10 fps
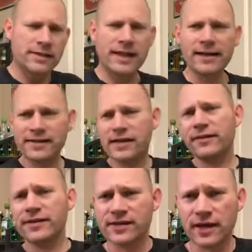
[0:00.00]
daylight
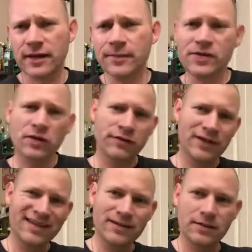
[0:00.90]
savings time, so if you
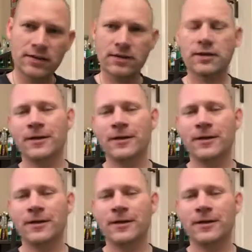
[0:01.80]
didn't